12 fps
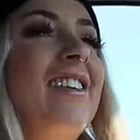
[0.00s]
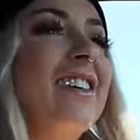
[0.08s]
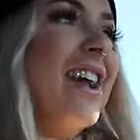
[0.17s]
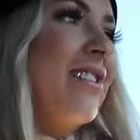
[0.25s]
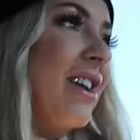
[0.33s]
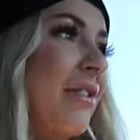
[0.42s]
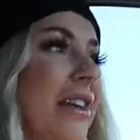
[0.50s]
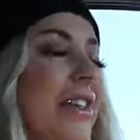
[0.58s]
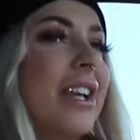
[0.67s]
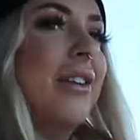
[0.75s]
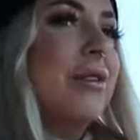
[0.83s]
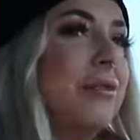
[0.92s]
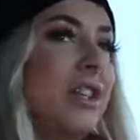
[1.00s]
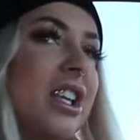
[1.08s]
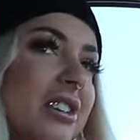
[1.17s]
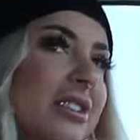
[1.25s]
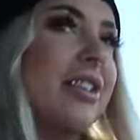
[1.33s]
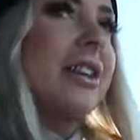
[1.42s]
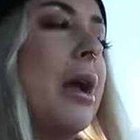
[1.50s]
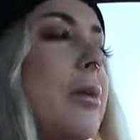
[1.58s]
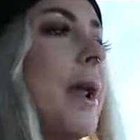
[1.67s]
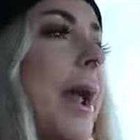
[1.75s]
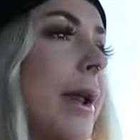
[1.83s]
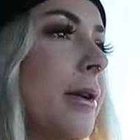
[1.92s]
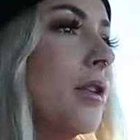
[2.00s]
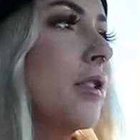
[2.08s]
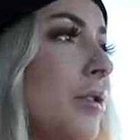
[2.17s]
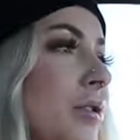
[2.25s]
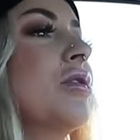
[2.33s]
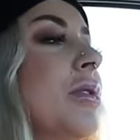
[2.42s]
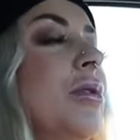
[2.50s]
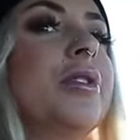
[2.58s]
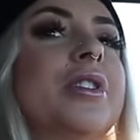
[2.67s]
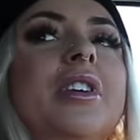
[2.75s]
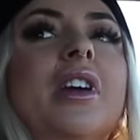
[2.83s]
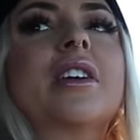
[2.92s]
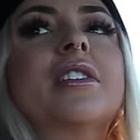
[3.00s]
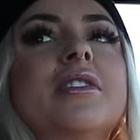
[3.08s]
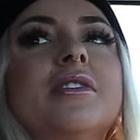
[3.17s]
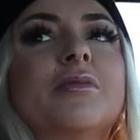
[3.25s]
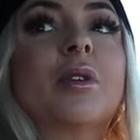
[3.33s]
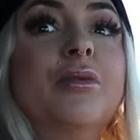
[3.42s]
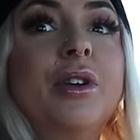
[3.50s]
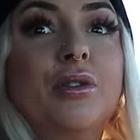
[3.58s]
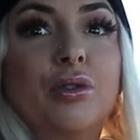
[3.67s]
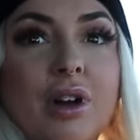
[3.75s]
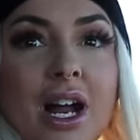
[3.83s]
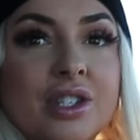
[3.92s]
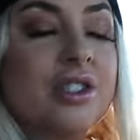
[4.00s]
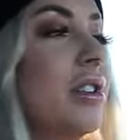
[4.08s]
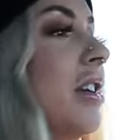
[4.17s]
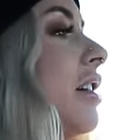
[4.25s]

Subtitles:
well, I like how it feels. I like how it handles. Should we go on the ice? What if we crash in the